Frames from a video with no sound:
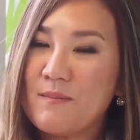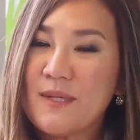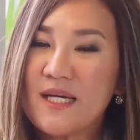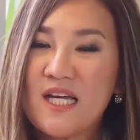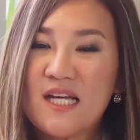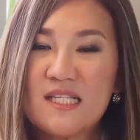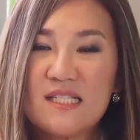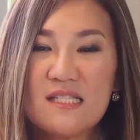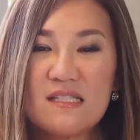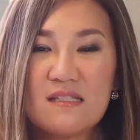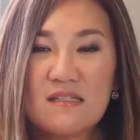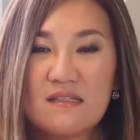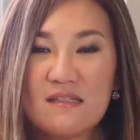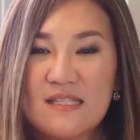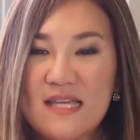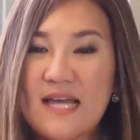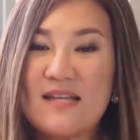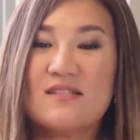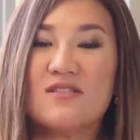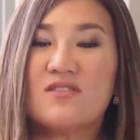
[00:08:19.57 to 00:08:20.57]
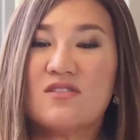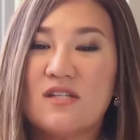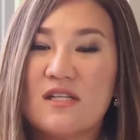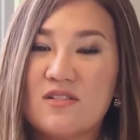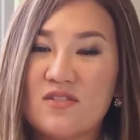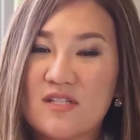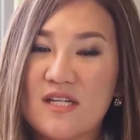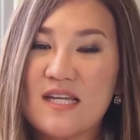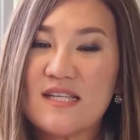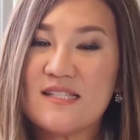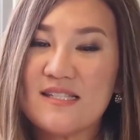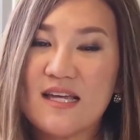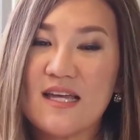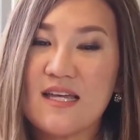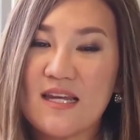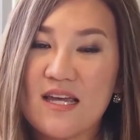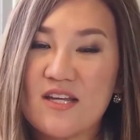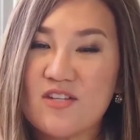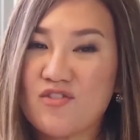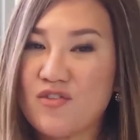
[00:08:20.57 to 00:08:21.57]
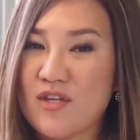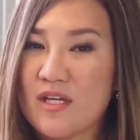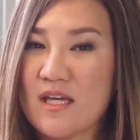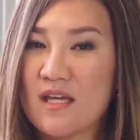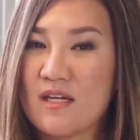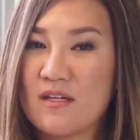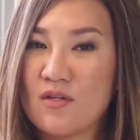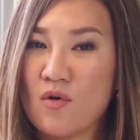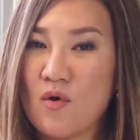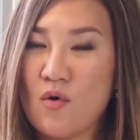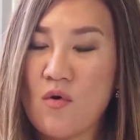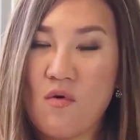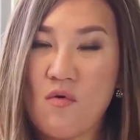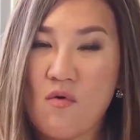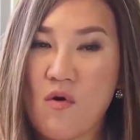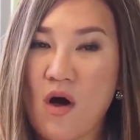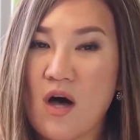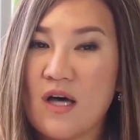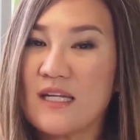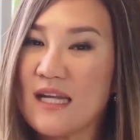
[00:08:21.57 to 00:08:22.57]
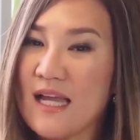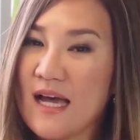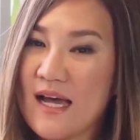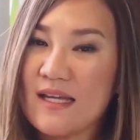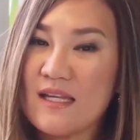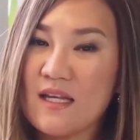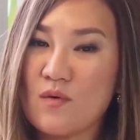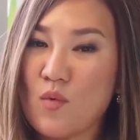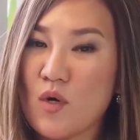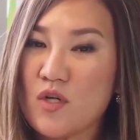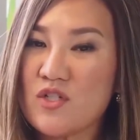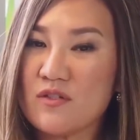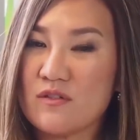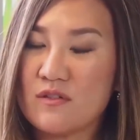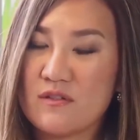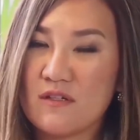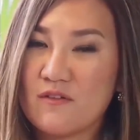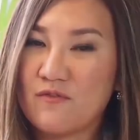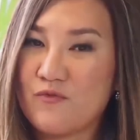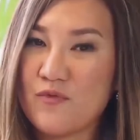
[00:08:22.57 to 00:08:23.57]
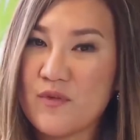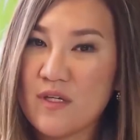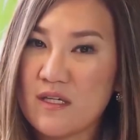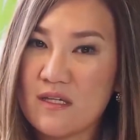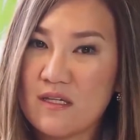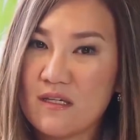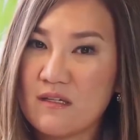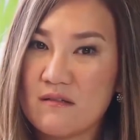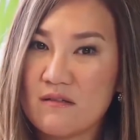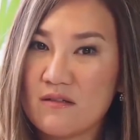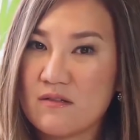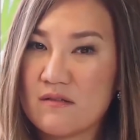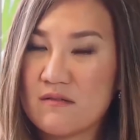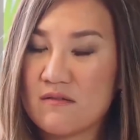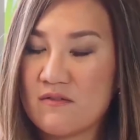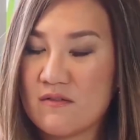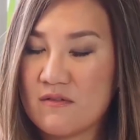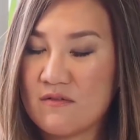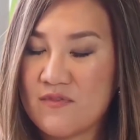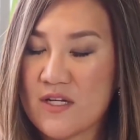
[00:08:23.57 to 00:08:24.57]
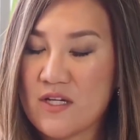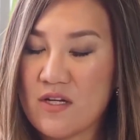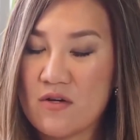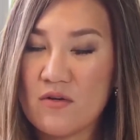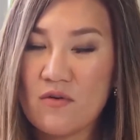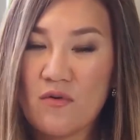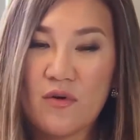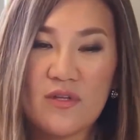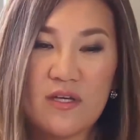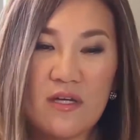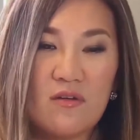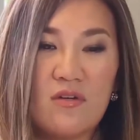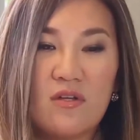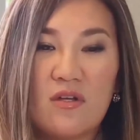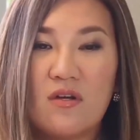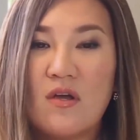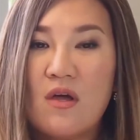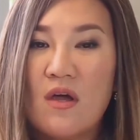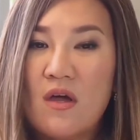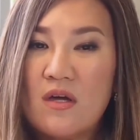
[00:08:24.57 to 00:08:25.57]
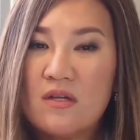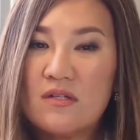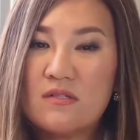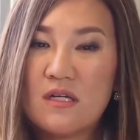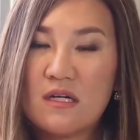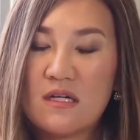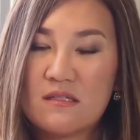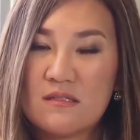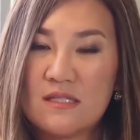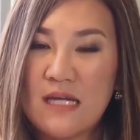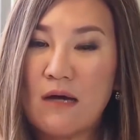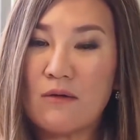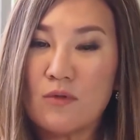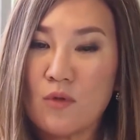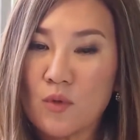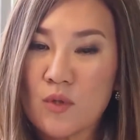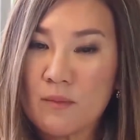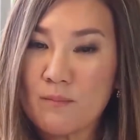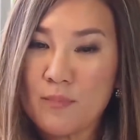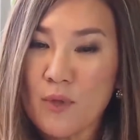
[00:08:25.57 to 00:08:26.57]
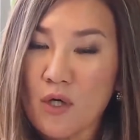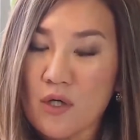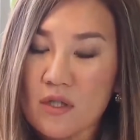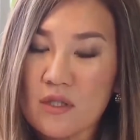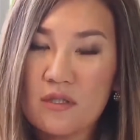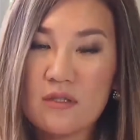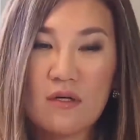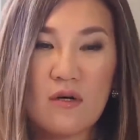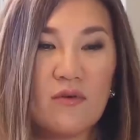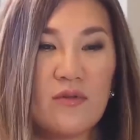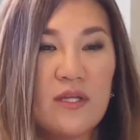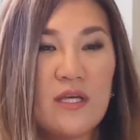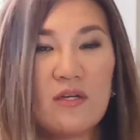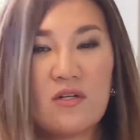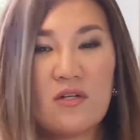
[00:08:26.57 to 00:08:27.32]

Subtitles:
Because yes, in today's day and age, they can go online and watch a free video, or they could download a book, or